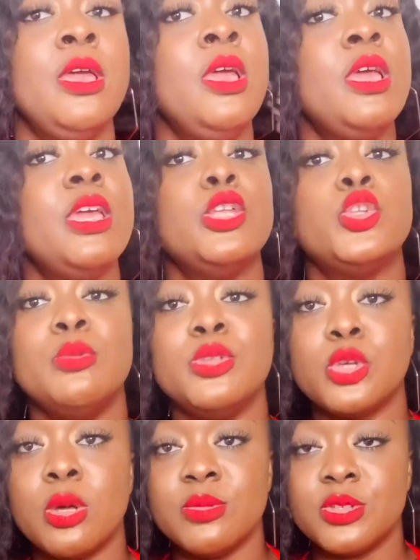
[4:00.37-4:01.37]
he told me to
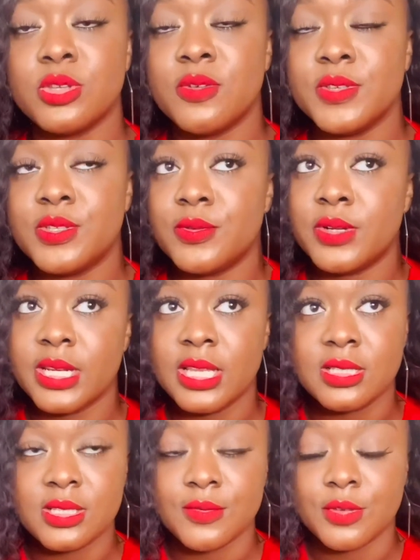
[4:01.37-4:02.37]
come to his office for an
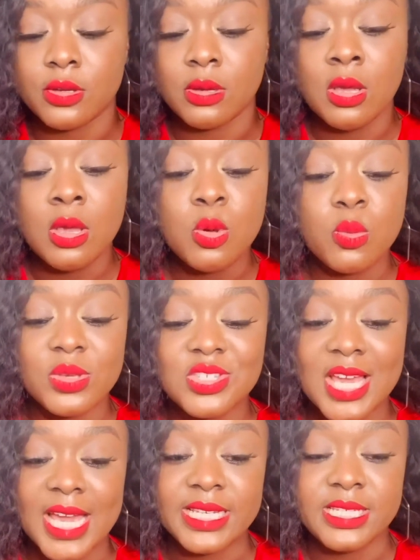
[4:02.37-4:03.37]
interview, which
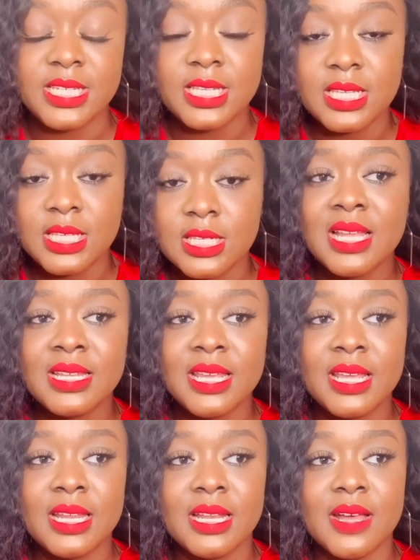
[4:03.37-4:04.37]
I did. And
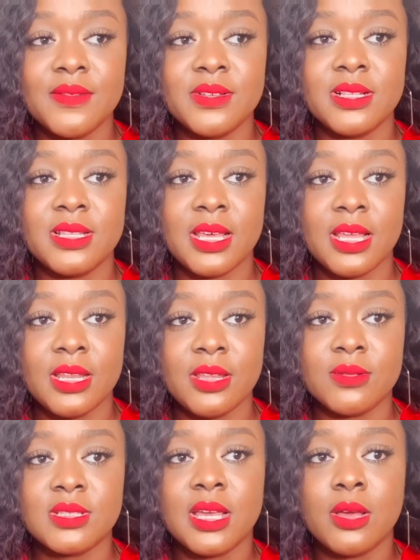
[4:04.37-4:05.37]
then after then he was
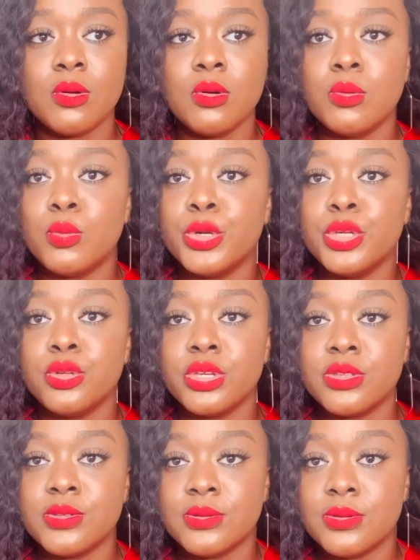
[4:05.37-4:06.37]
like, oh, what are you looking
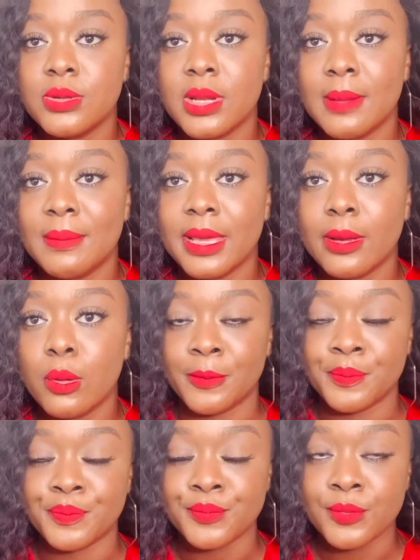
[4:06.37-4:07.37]
to do? And I'm like,
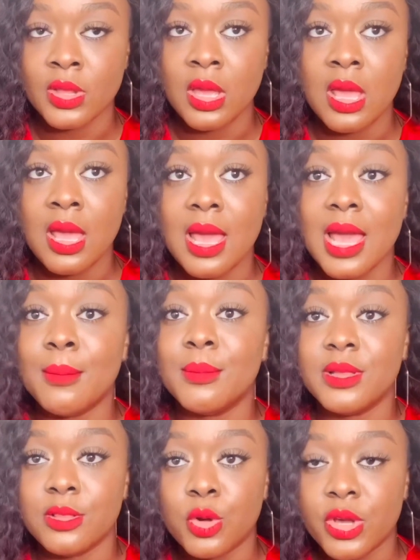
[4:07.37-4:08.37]
I'm a
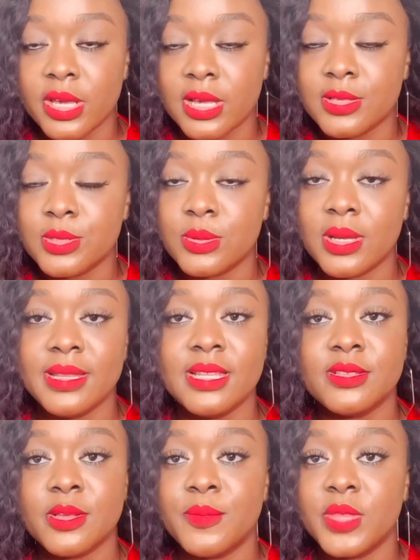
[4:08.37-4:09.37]
lawyer, so I need
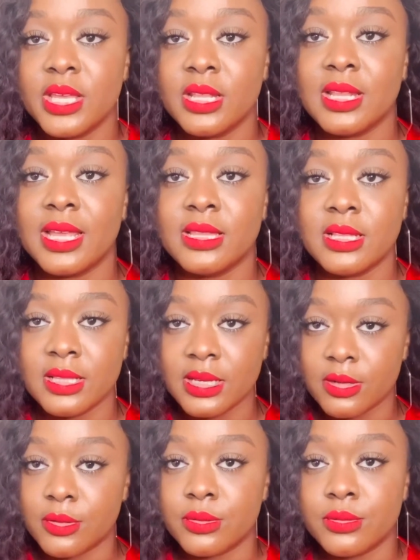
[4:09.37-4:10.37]
something in like the
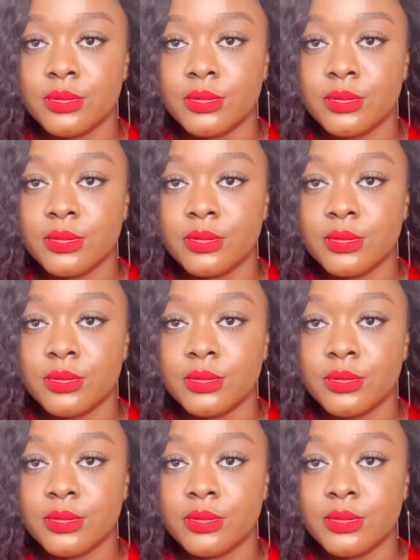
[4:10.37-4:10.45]
legal